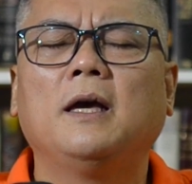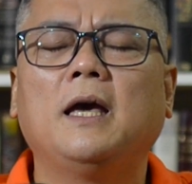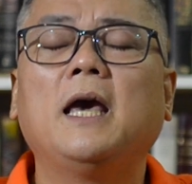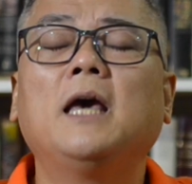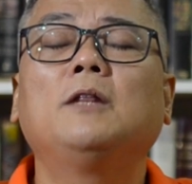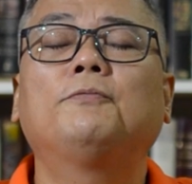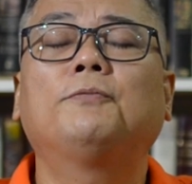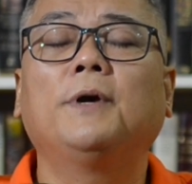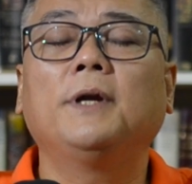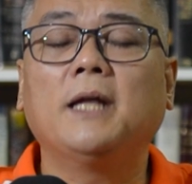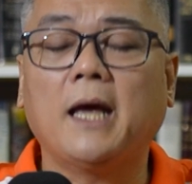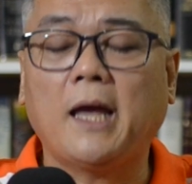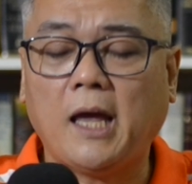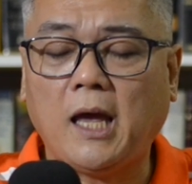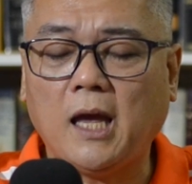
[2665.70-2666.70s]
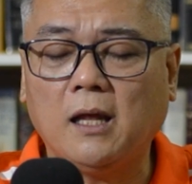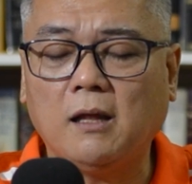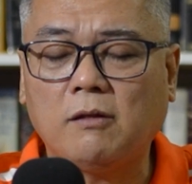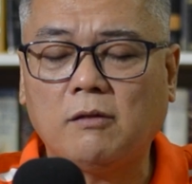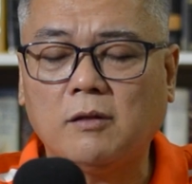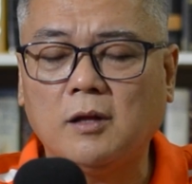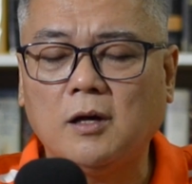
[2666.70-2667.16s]
and for the
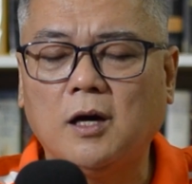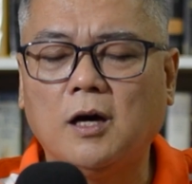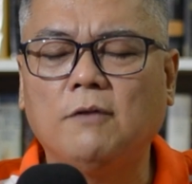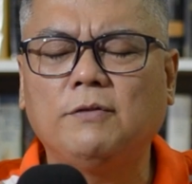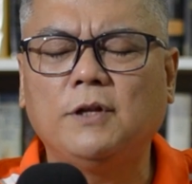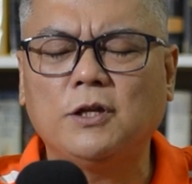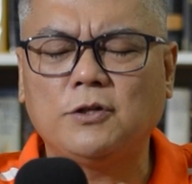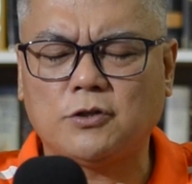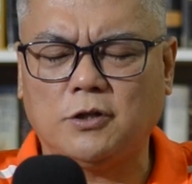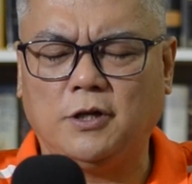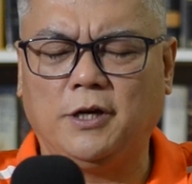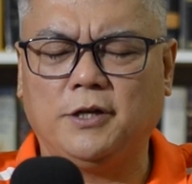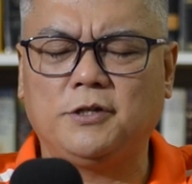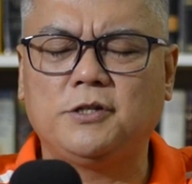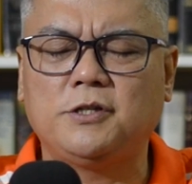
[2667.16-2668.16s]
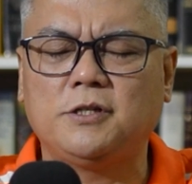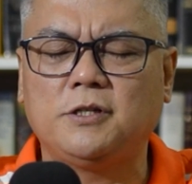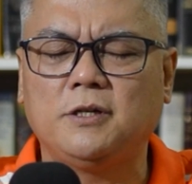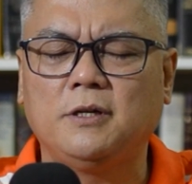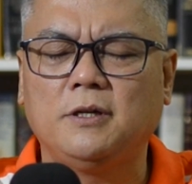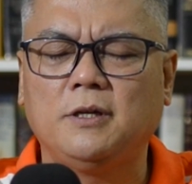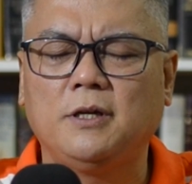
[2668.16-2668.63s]
health of the church.
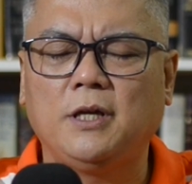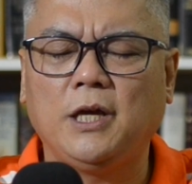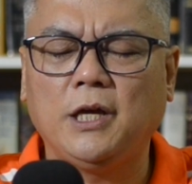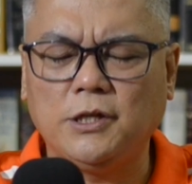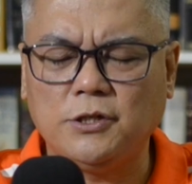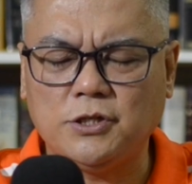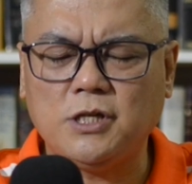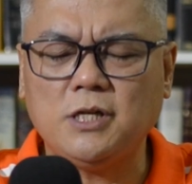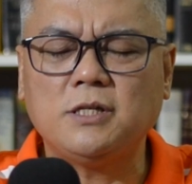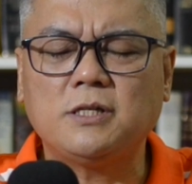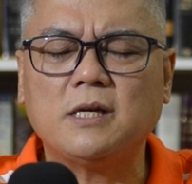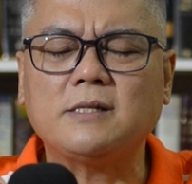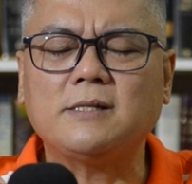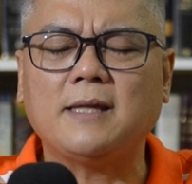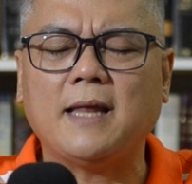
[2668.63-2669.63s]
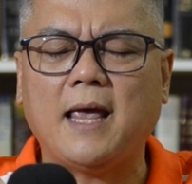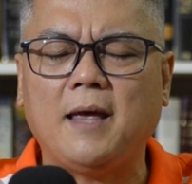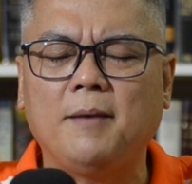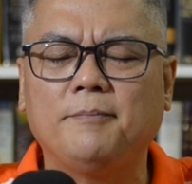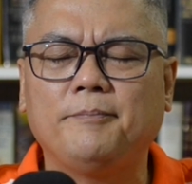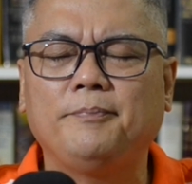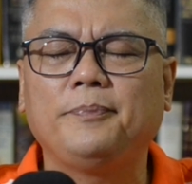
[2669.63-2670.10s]
In Jesus'
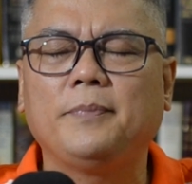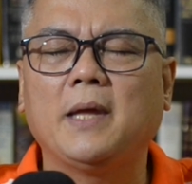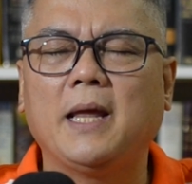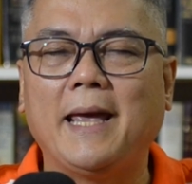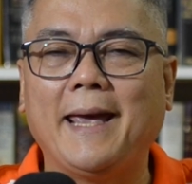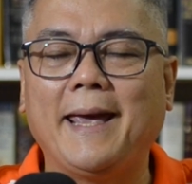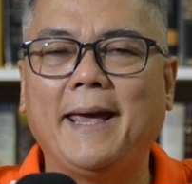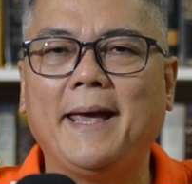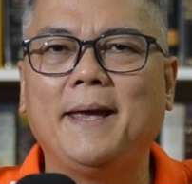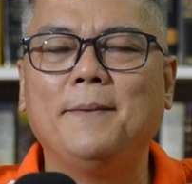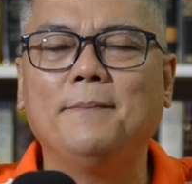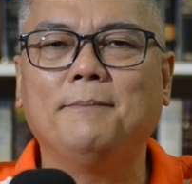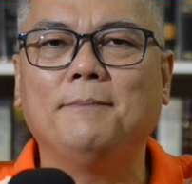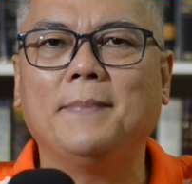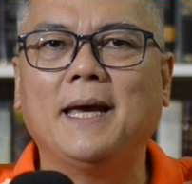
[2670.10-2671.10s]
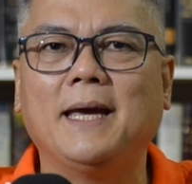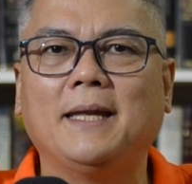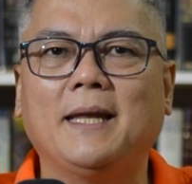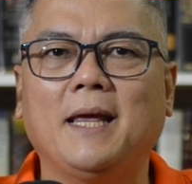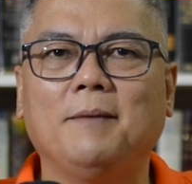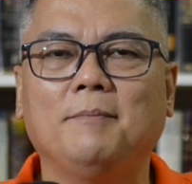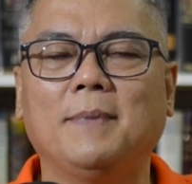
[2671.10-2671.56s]
name, amen,
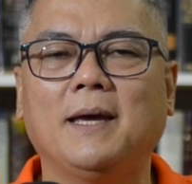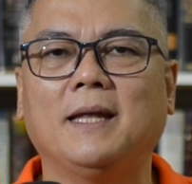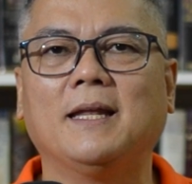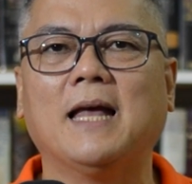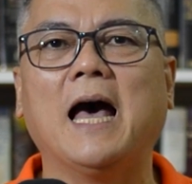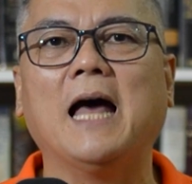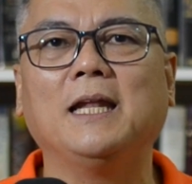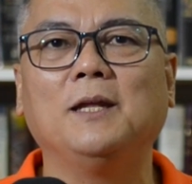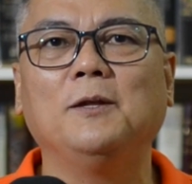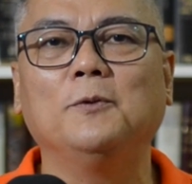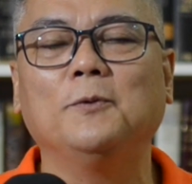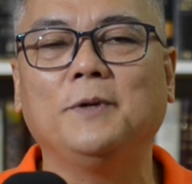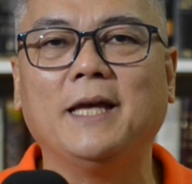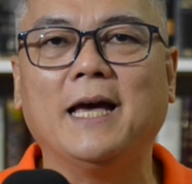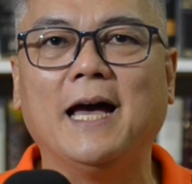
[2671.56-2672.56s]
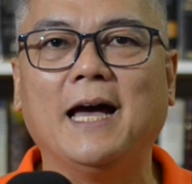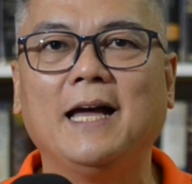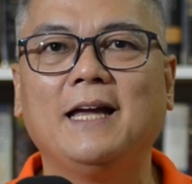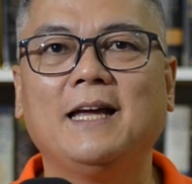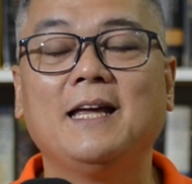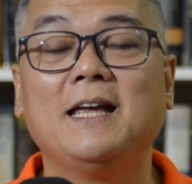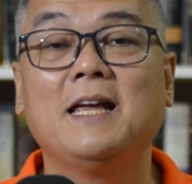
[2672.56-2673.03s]
amen. Hallelujah.
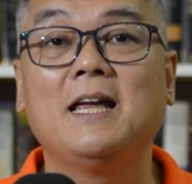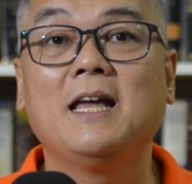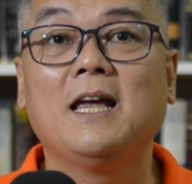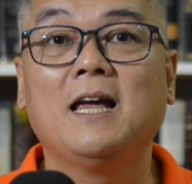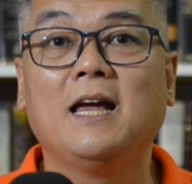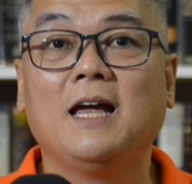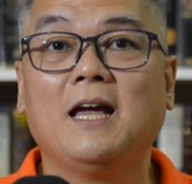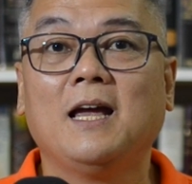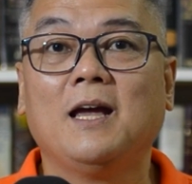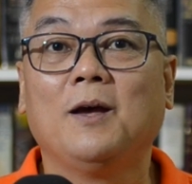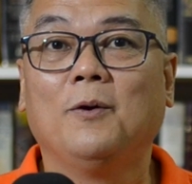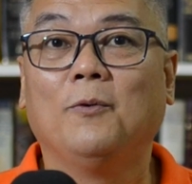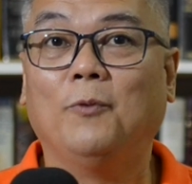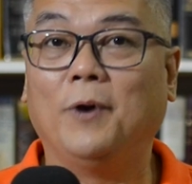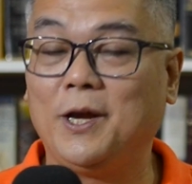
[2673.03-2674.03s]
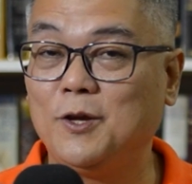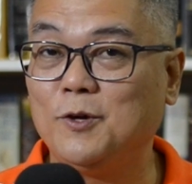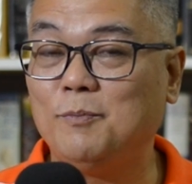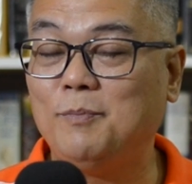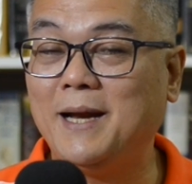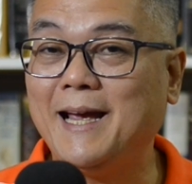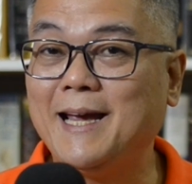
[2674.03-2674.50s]
Were you
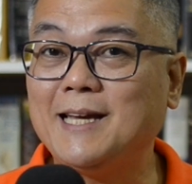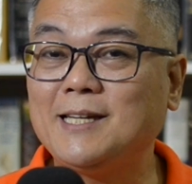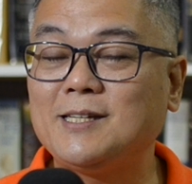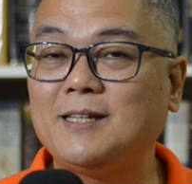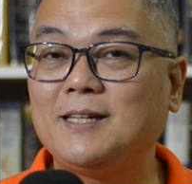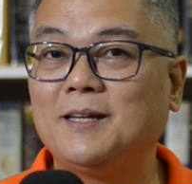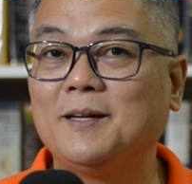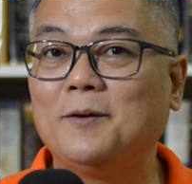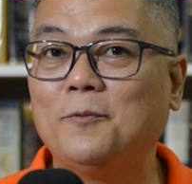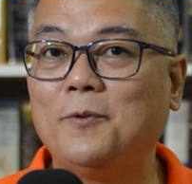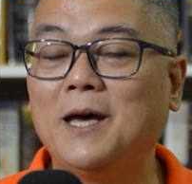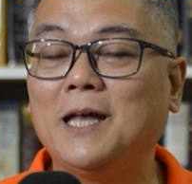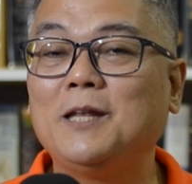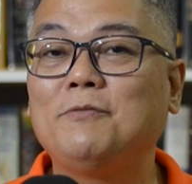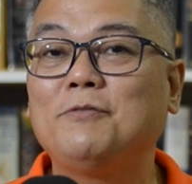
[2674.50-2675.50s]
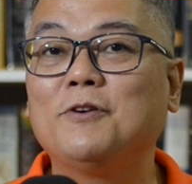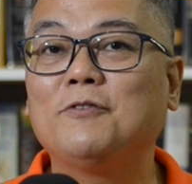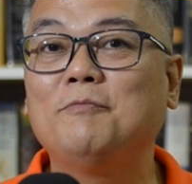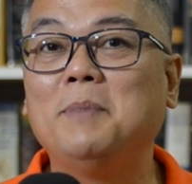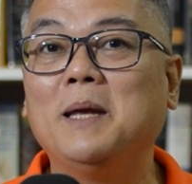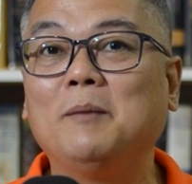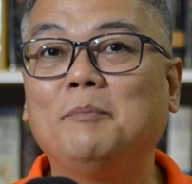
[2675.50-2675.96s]
blessed? Well, if
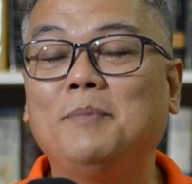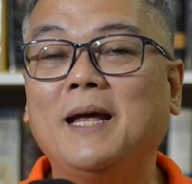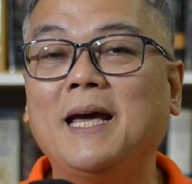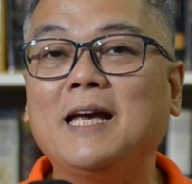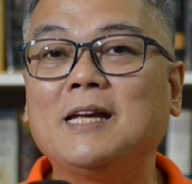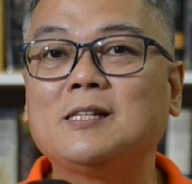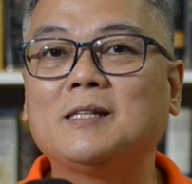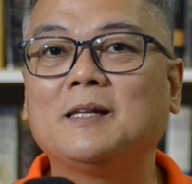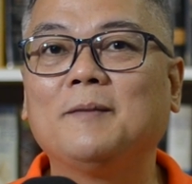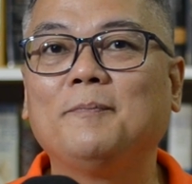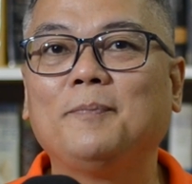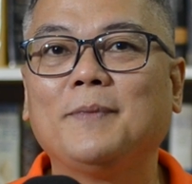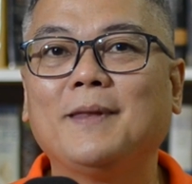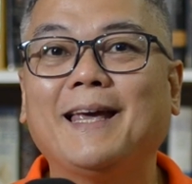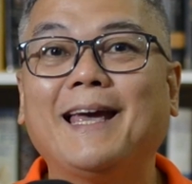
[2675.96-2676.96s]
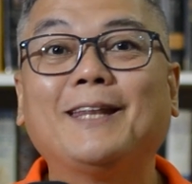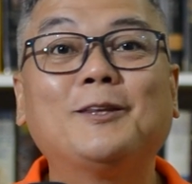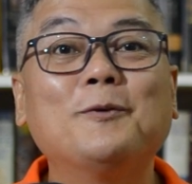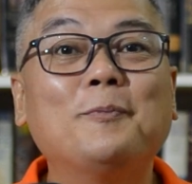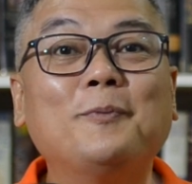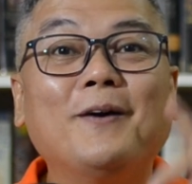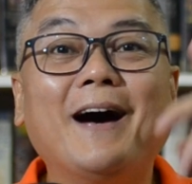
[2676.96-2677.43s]
you've been blessed,
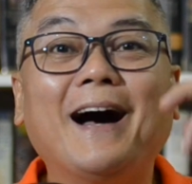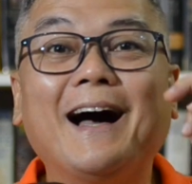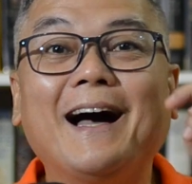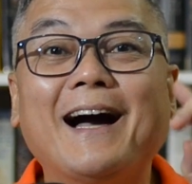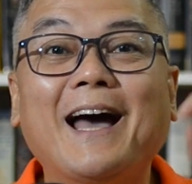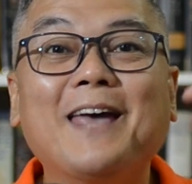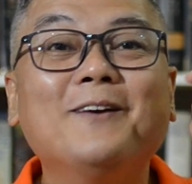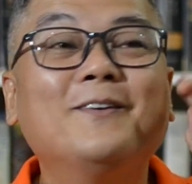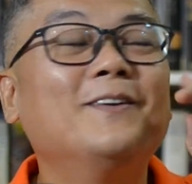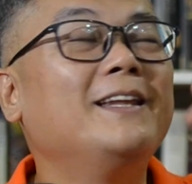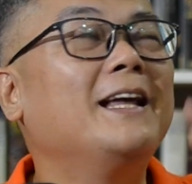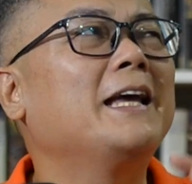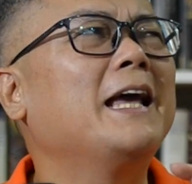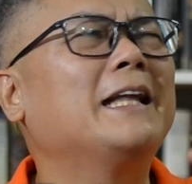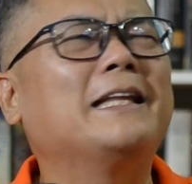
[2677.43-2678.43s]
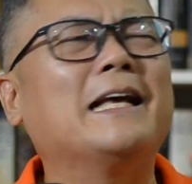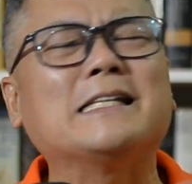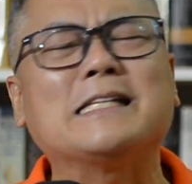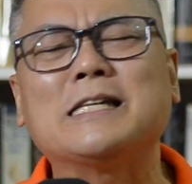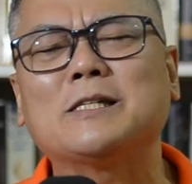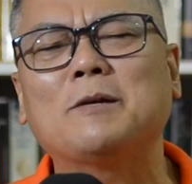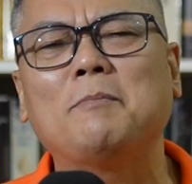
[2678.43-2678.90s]
ito po ah, ngayon ko lang yata
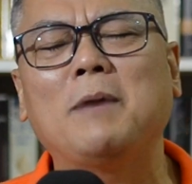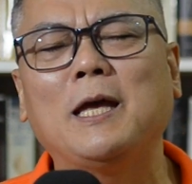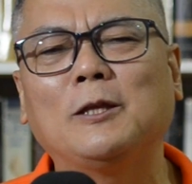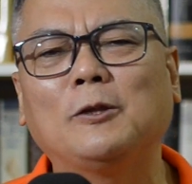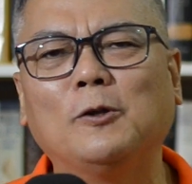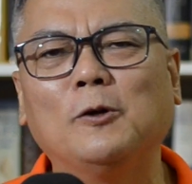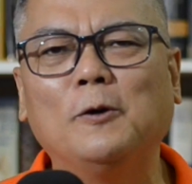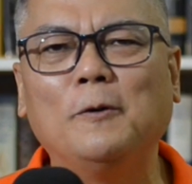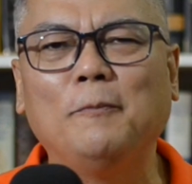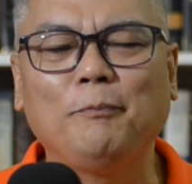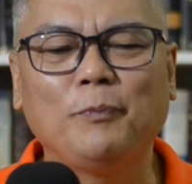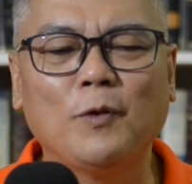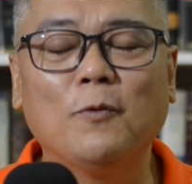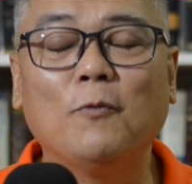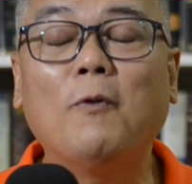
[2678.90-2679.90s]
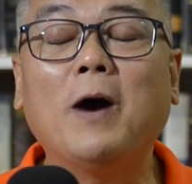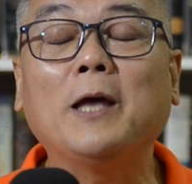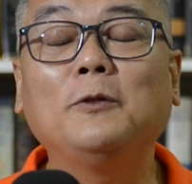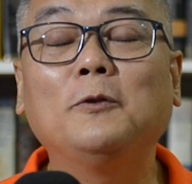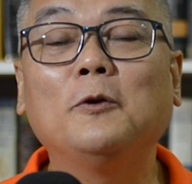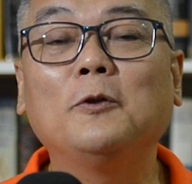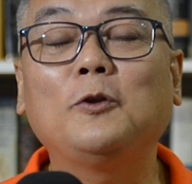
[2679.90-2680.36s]
sasabihin to, why
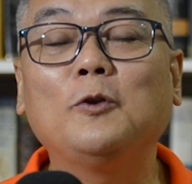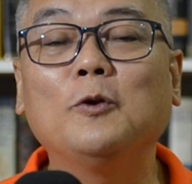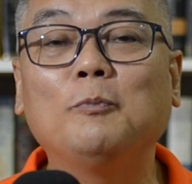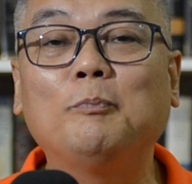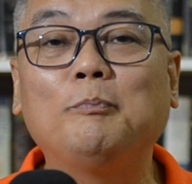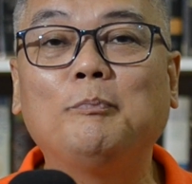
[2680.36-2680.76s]
don't you